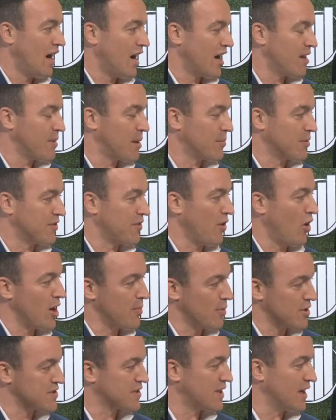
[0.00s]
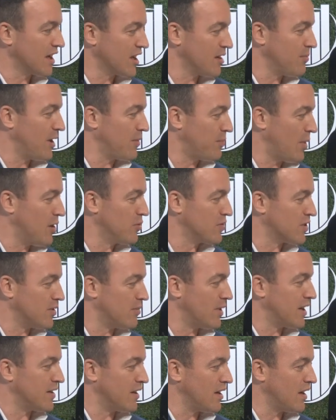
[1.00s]
And I remember at the time I was thinking about both of
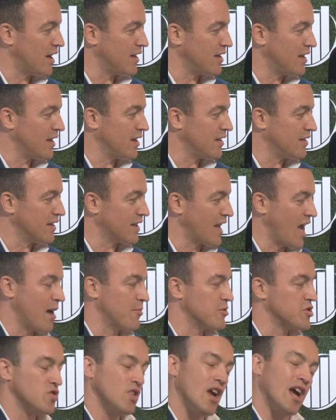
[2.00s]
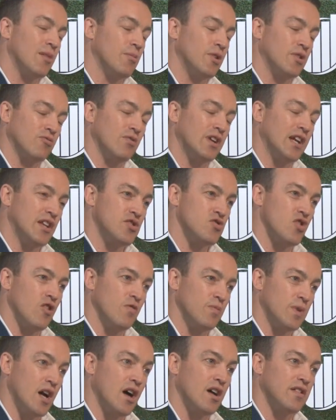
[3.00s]
them, and, and the, the chemistry element really
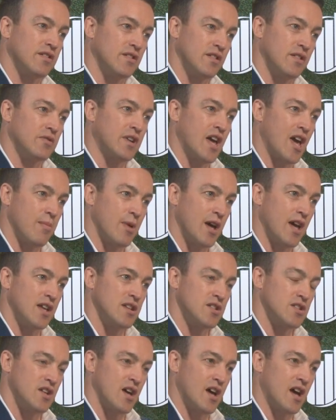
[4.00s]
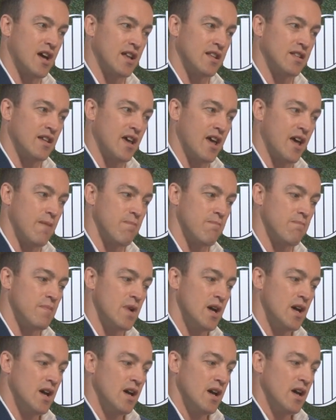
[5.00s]
drove me on to do chem eng. And
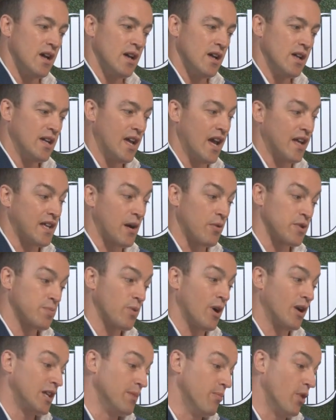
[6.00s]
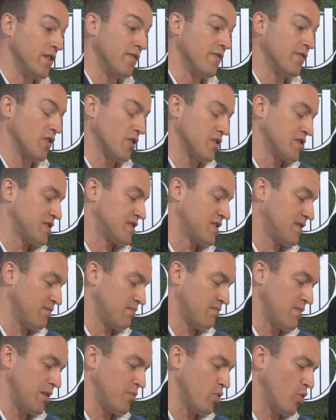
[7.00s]
um, yeah, that was probably my first,
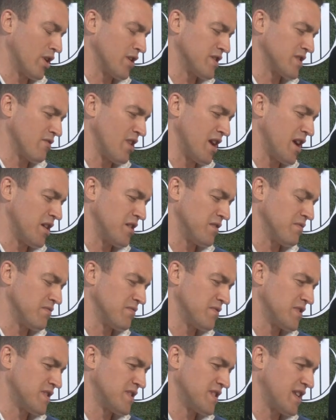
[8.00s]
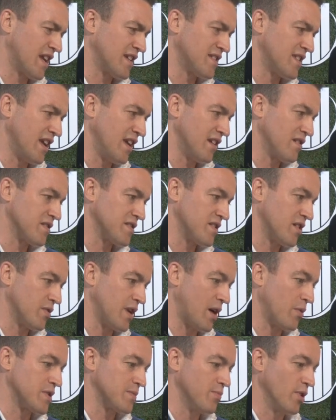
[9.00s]
maybe when I was around 16 or so,
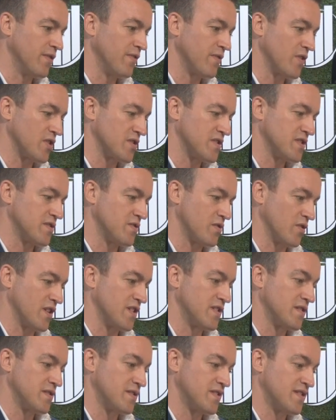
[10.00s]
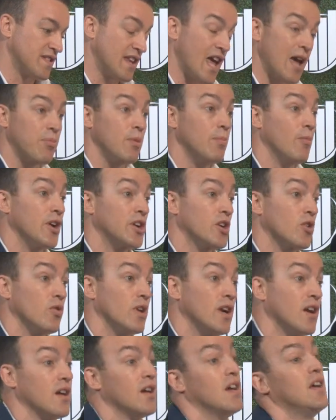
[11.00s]
that was my first sort of step in my
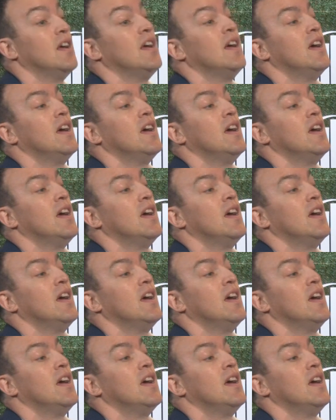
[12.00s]
career